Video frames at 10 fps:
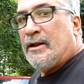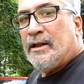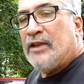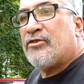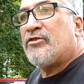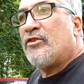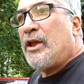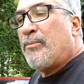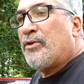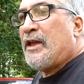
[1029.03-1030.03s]
It's just that they
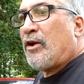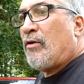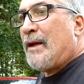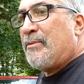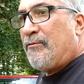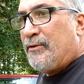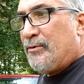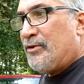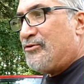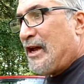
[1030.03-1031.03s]
put that crappy
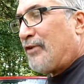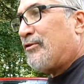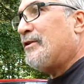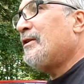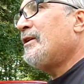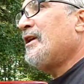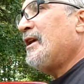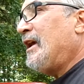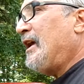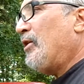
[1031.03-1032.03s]
fuel injection
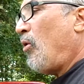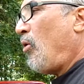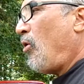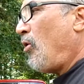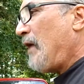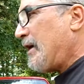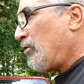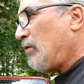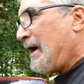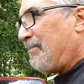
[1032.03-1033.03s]
and all that
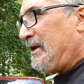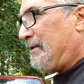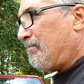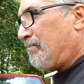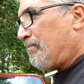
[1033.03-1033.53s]
crappy,